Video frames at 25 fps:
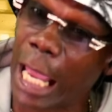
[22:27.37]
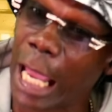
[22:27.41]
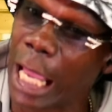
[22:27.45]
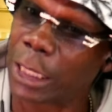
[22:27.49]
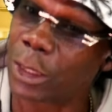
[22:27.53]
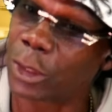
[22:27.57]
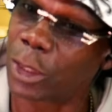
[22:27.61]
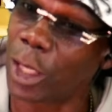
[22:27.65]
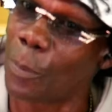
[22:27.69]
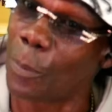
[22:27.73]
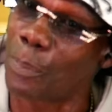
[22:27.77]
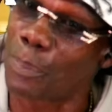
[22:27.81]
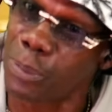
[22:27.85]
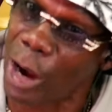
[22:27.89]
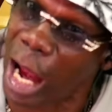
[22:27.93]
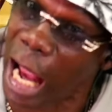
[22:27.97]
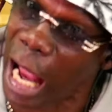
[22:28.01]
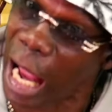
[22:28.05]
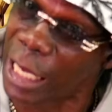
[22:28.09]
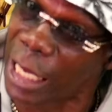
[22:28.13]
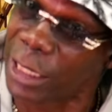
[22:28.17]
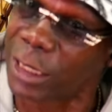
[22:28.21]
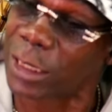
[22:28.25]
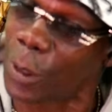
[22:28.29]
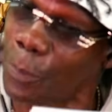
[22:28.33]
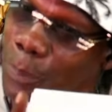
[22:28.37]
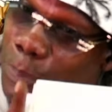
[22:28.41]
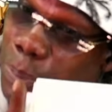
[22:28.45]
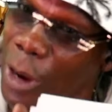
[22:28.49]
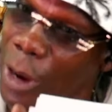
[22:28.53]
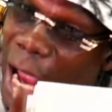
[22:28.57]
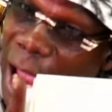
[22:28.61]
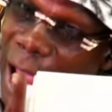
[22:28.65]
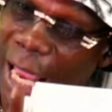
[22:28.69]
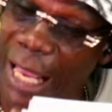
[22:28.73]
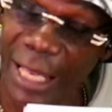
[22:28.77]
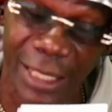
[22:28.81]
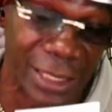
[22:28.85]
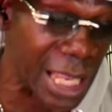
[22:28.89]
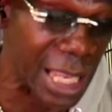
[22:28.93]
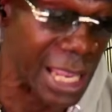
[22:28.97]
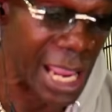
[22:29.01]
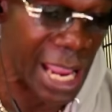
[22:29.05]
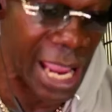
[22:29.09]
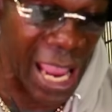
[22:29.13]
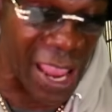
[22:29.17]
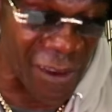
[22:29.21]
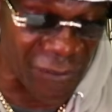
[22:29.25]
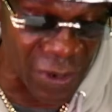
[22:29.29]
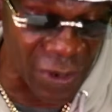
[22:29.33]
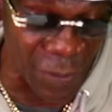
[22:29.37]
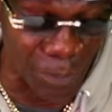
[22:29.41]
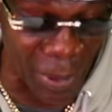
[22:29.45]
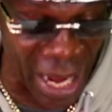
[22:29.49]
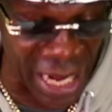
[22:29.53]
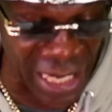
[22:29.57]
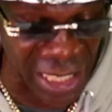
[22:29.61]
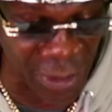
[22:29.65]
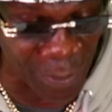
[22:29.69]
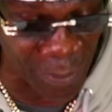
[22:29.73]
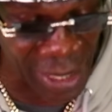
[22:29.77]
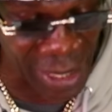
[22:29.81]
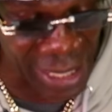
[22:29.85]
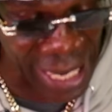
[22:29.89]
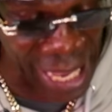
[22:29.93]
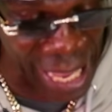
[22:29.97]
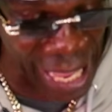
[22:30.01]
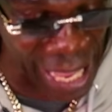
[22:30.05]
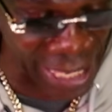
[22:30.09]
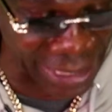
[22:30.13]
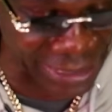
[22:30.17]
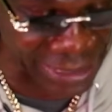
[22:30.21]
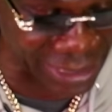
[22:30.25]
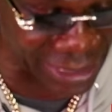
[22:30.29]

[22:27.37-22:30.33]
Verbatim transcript: surprise, surprise! Everybody been asking